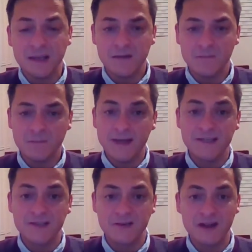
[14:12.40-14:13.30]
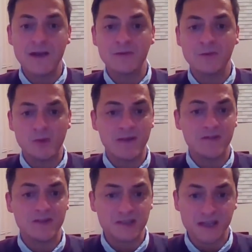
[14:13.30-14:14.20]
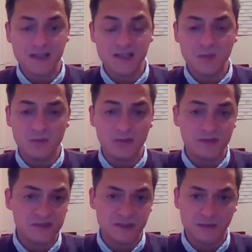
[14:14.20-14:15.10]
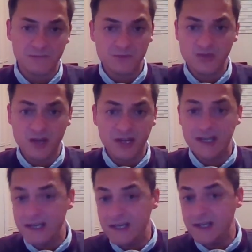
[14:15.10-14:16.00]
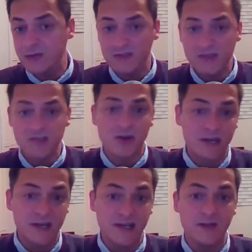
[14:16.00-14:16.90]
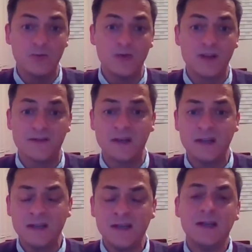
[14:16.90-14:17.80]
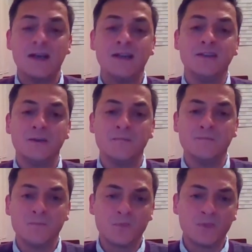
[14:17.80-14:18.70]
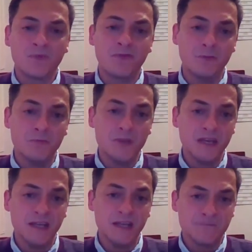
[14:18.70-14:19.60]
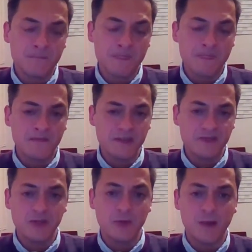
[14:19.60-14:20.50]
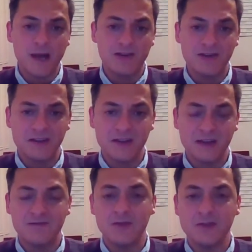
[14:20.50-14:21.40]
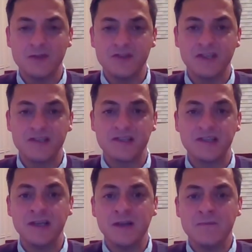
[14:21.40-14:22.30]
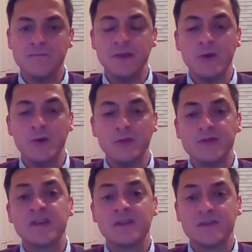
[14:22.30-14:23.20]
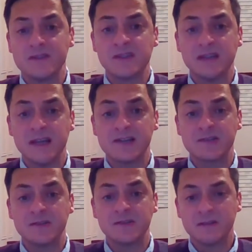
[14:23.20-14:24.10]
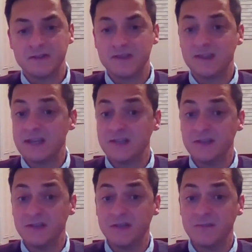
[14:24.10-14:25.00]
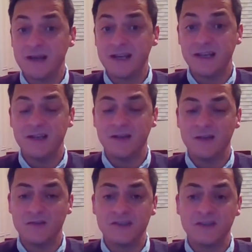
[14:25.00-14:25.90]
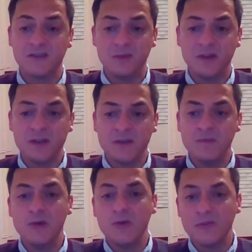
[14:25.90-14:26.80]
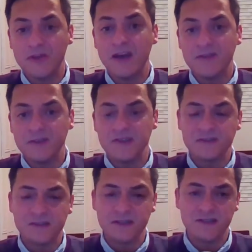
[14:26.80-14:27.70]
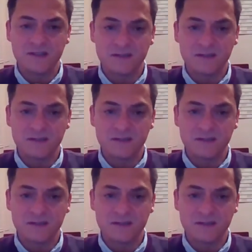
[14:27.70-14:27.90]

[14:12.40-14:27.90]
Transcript: based around whatever the selection was, some trainer in or a sire in or whatever. And for me, there's real power in that, real utility beyond the selection. The selection, you can back it in and of itself, but beyond that, there's